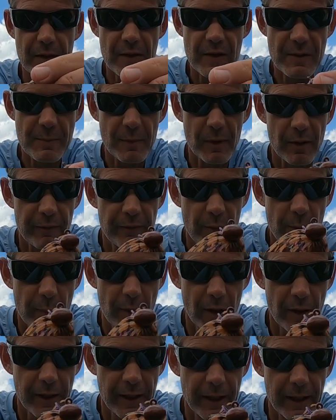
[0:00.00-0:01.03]
Small
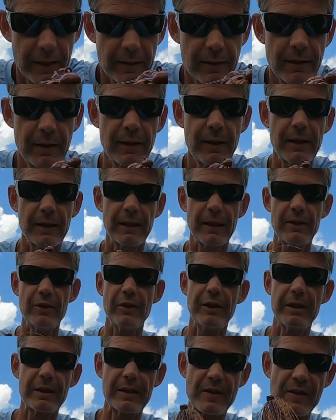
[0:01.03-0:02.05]
football head. Again, you
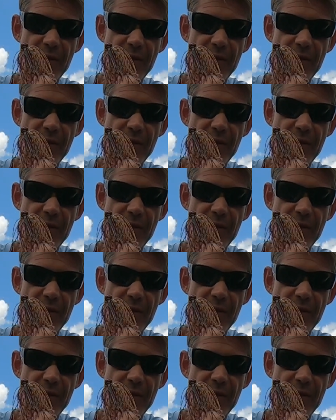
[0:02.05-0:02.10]
can get a